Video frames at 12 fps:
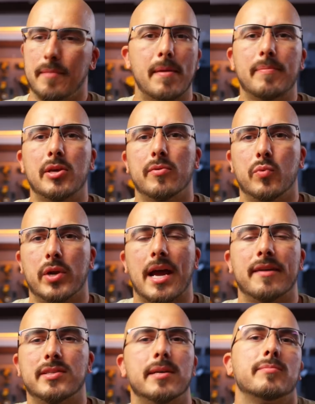and maybe you want to
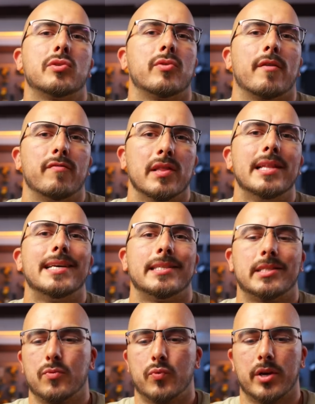have some sort of
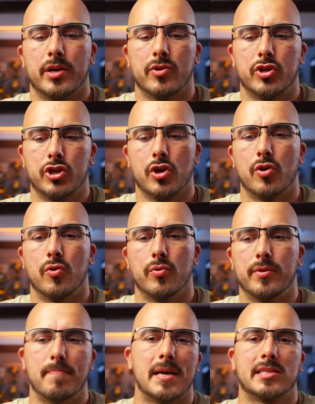list where you show
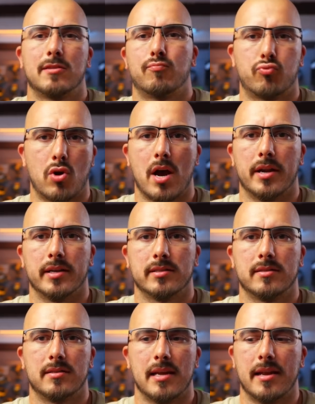the best
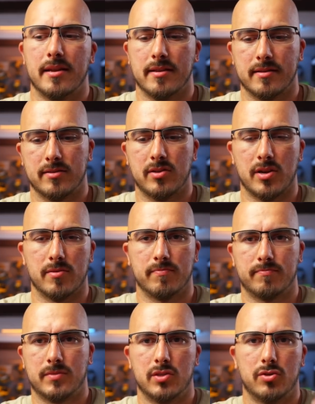products and you know
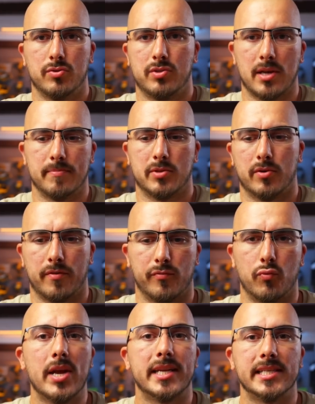do some sort of
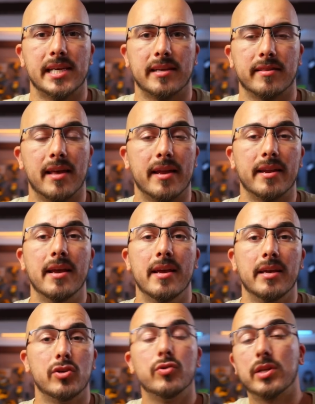rating, then
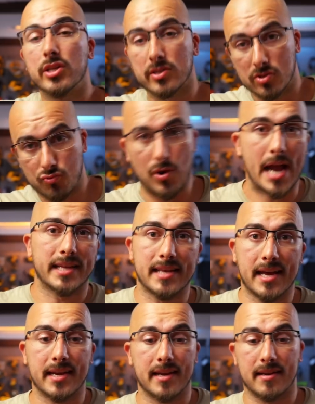you can just drag
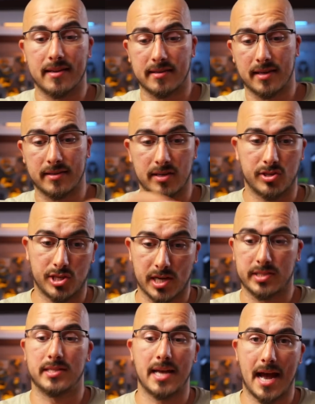that in and then
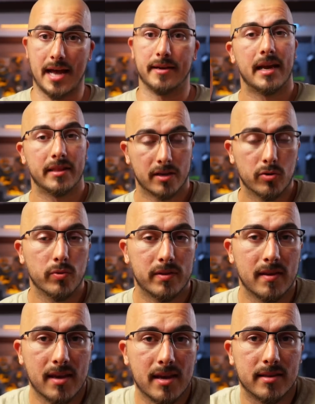adjust that. And the cool
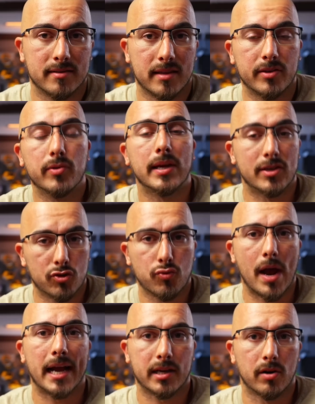thing is that you can
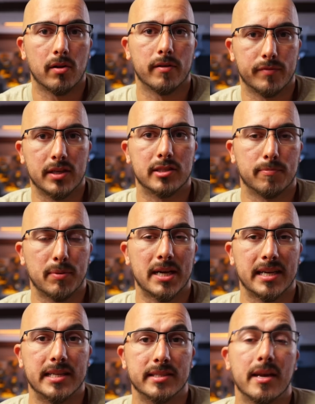track all of these
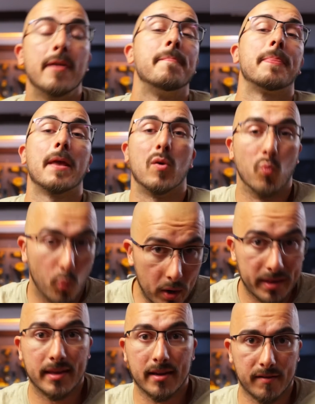plugins
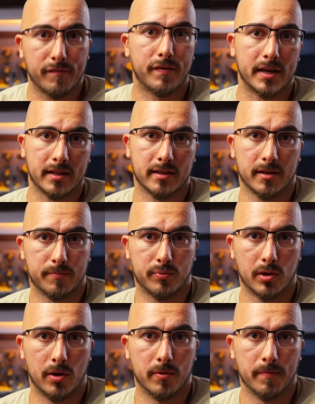within Final Cut Pro.